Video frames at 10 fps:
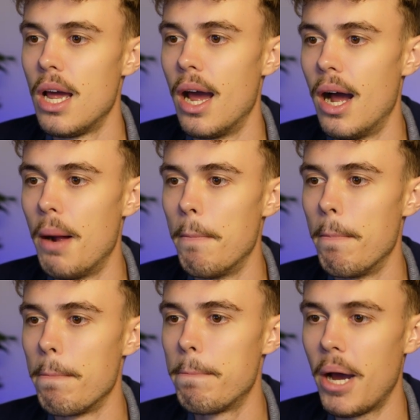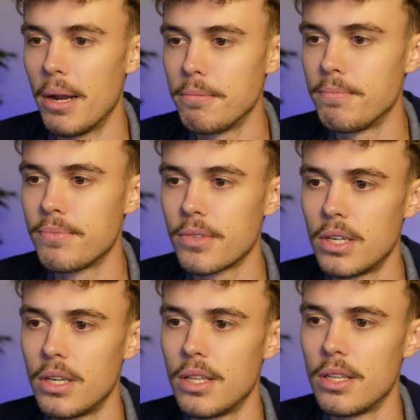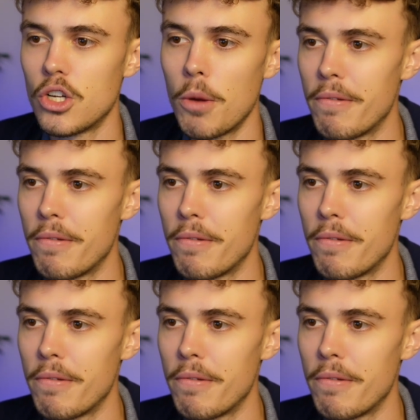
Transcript: But top